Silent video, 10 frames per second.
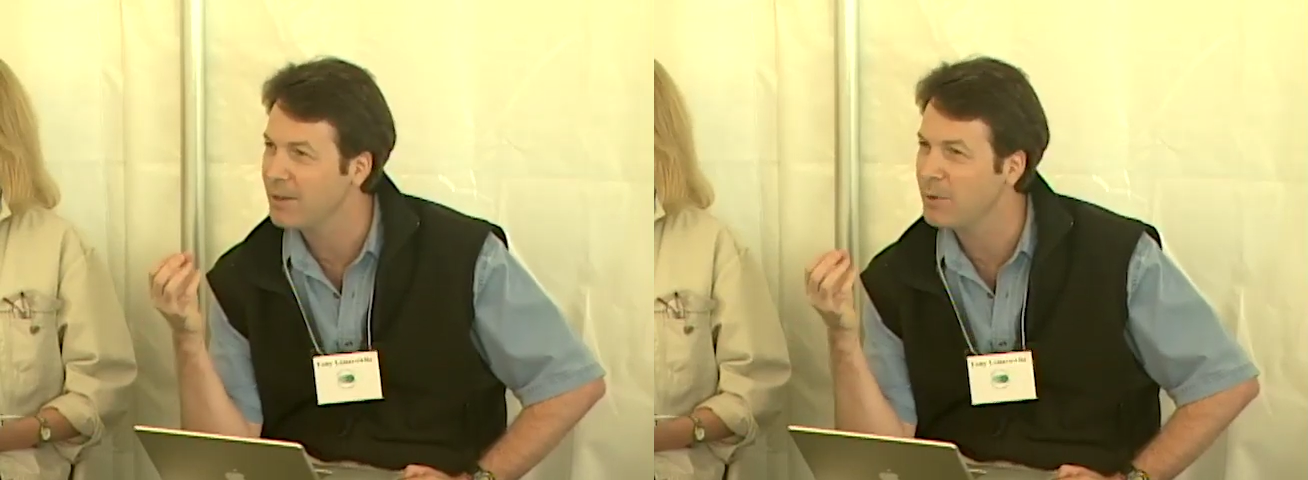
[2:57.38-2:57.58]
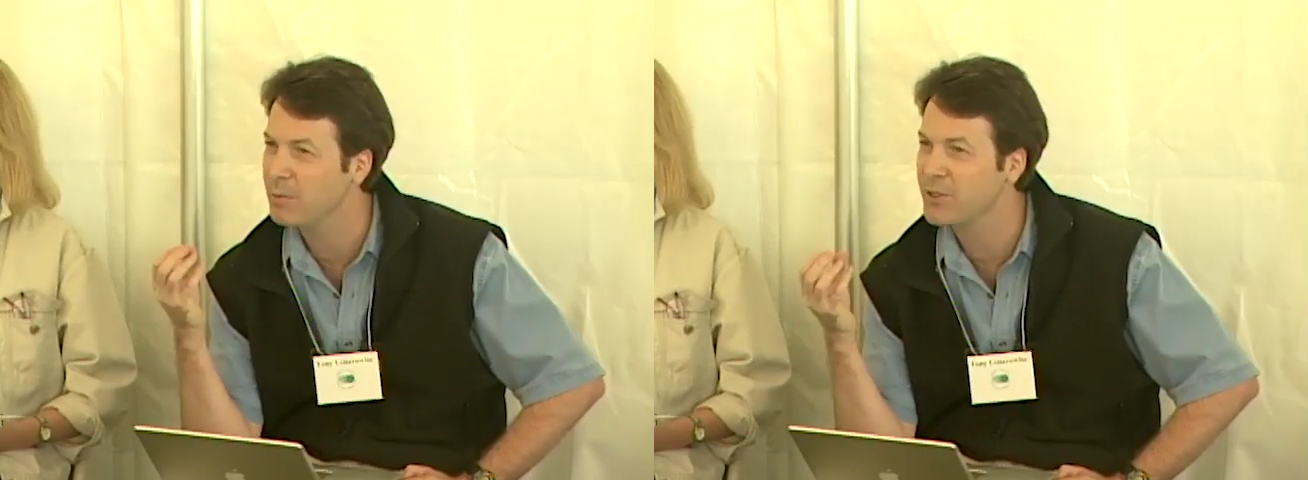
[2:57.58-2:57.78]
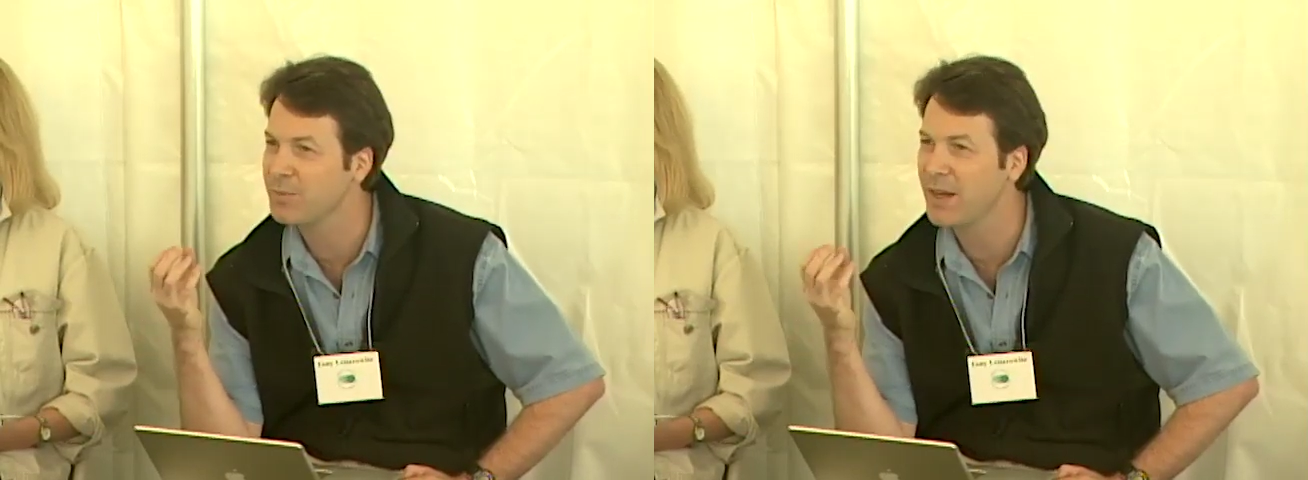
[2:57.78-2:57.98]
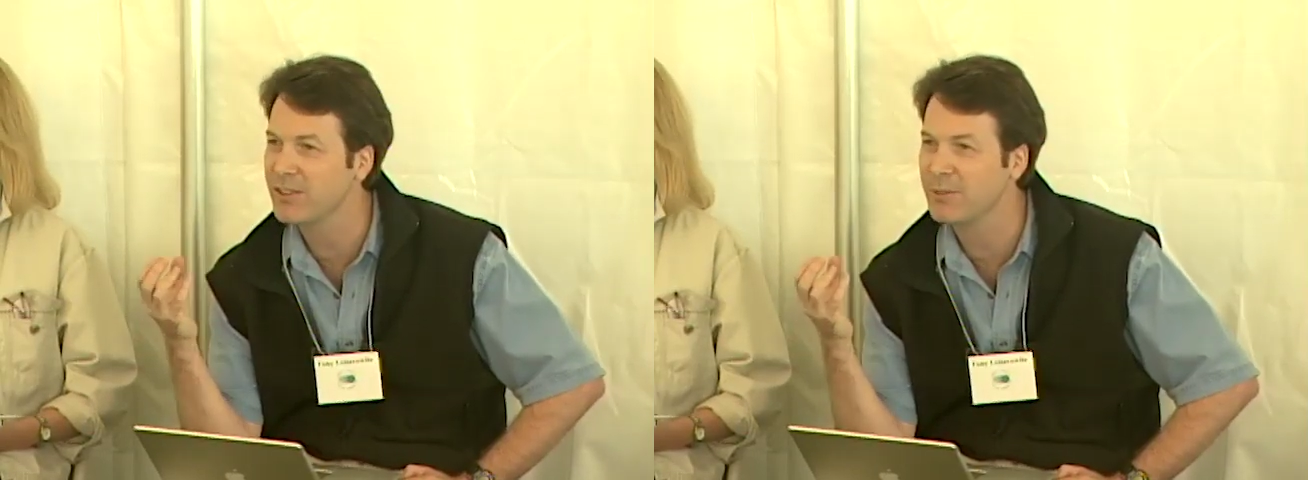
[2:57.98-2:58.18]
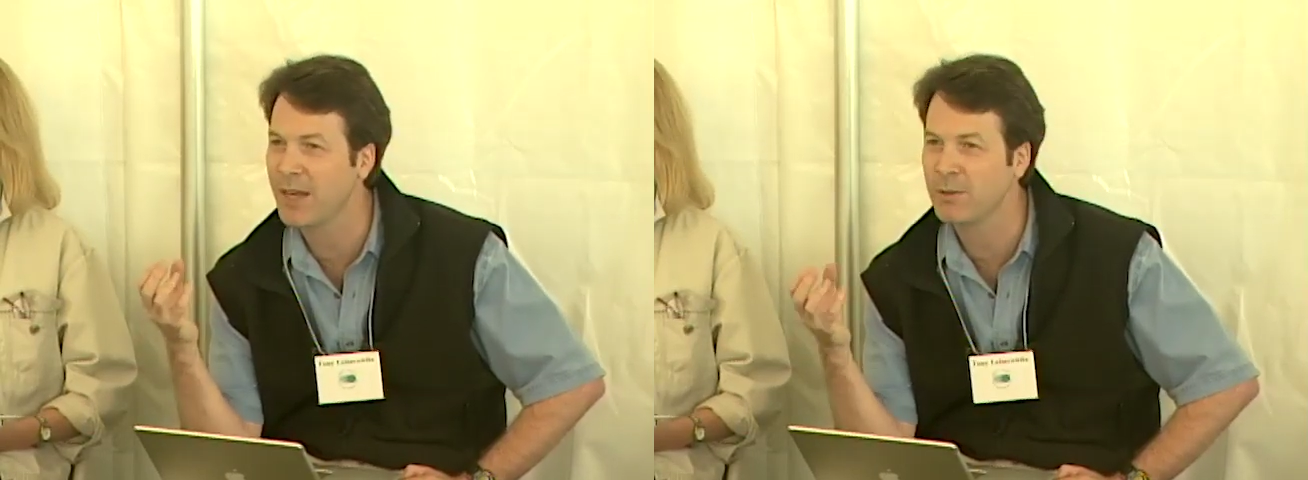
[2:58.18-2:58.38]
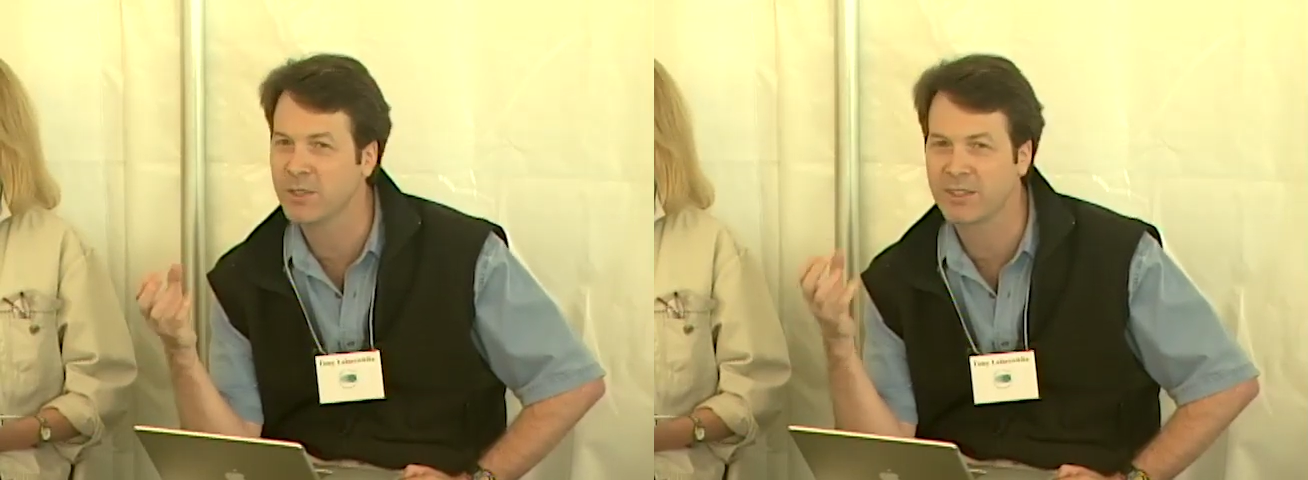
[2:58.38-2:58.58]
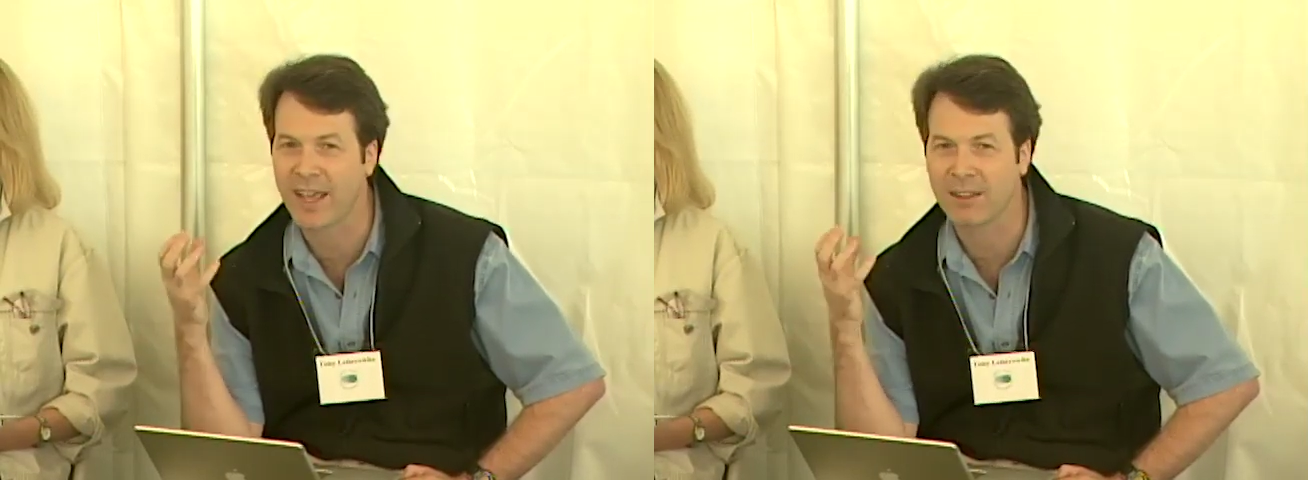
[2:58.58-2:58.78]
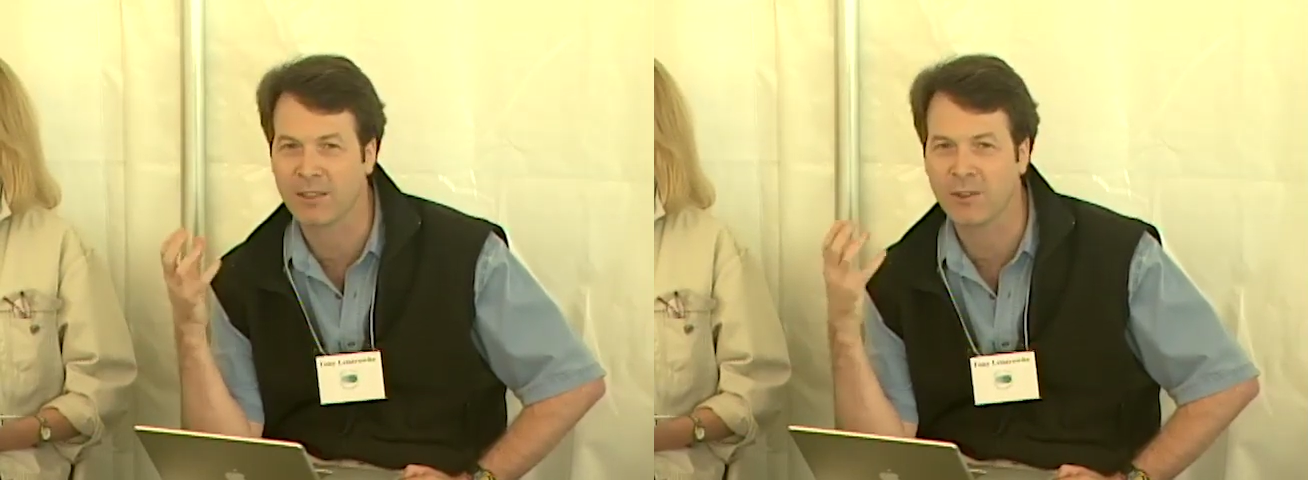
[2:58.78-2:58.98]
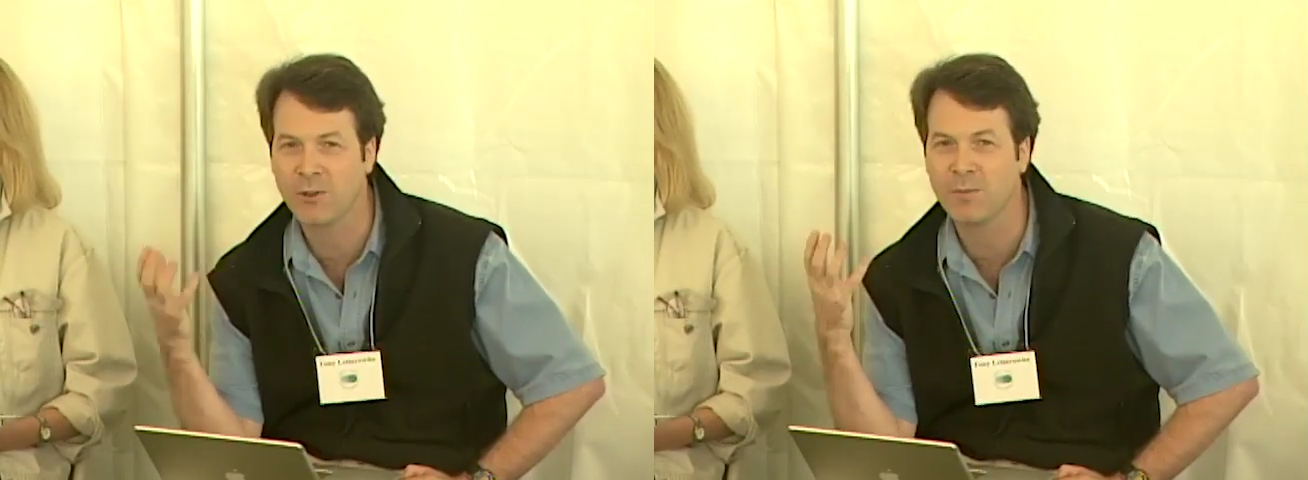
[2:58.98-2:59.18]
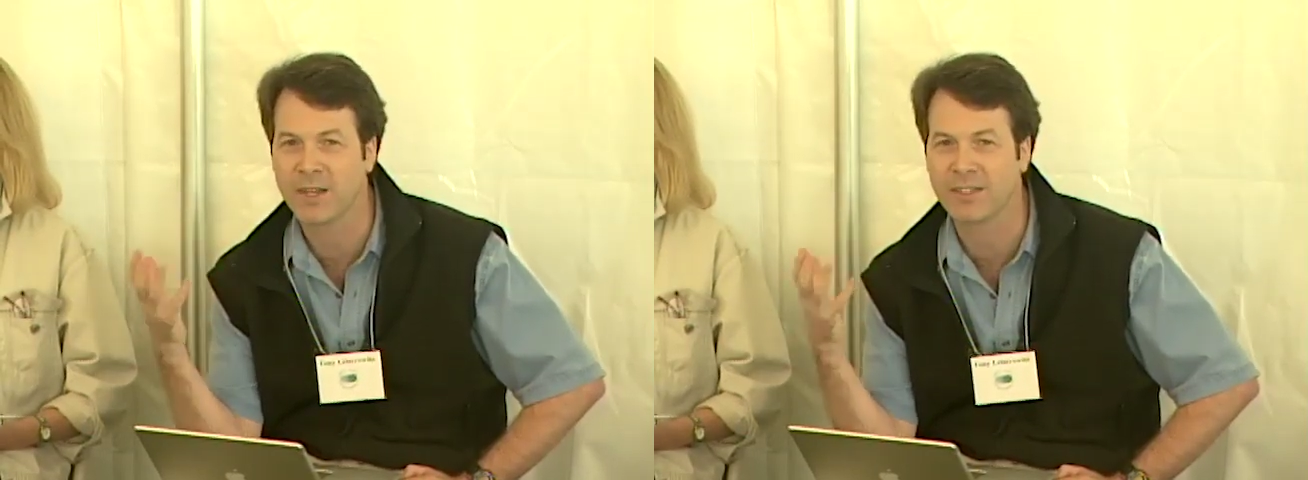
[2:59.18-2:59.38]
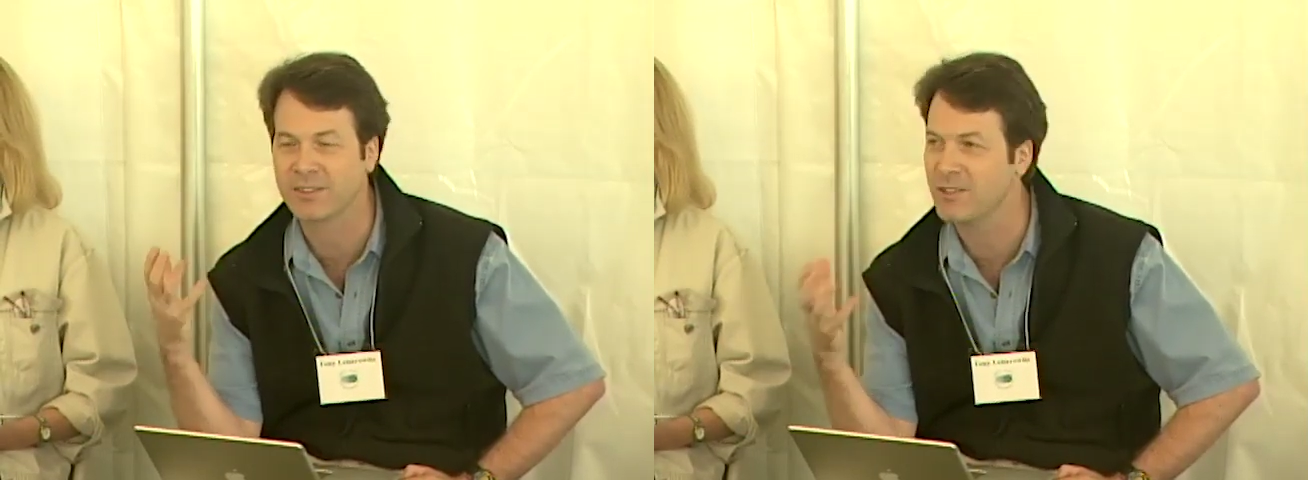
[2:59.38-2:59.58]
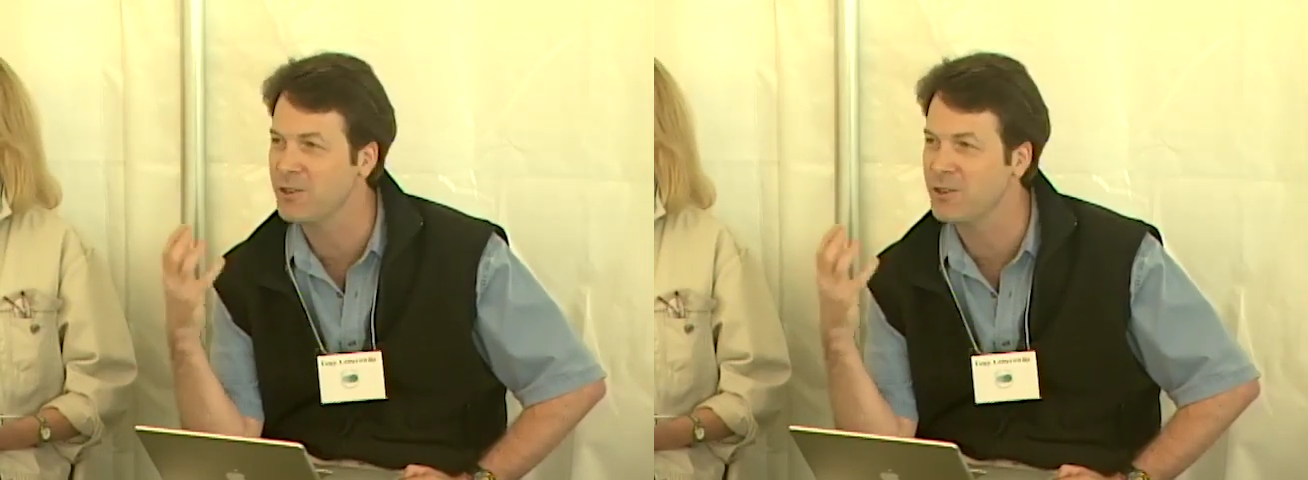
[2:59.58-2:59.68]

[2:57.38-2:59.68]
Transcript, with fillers: what was special about it was that luminous,